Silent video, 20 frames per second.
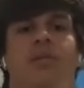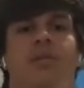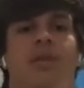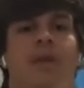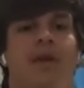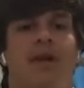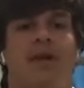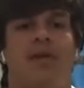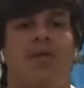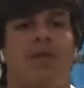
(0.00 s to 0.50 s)

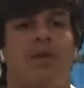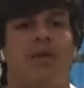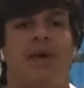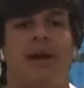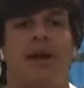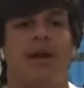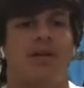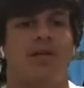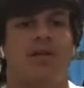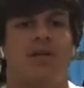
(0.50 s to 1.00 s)
playing
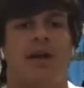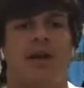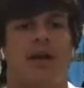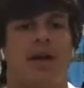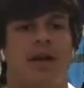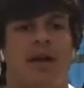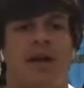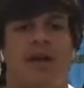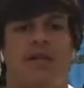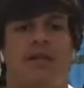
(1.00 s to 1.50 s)
quarterback until I
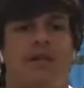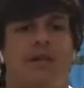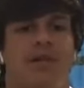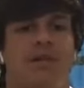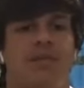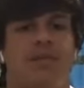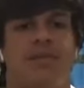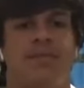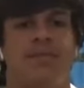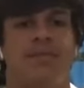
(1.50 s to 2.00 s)
got down there.